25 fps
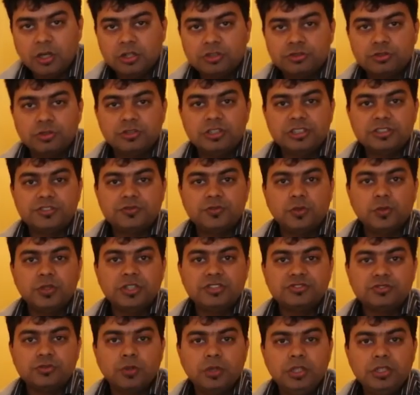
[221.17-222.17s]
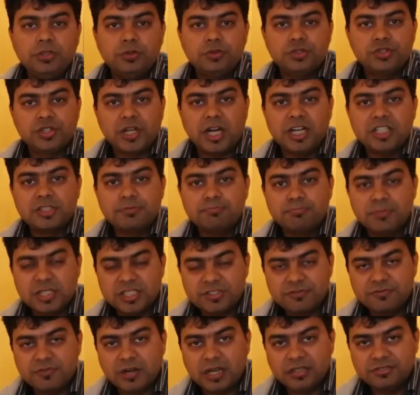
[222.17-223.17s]
So this phone is going to charge
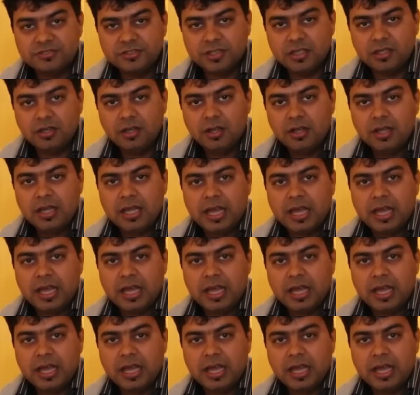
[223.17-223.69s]
much faster,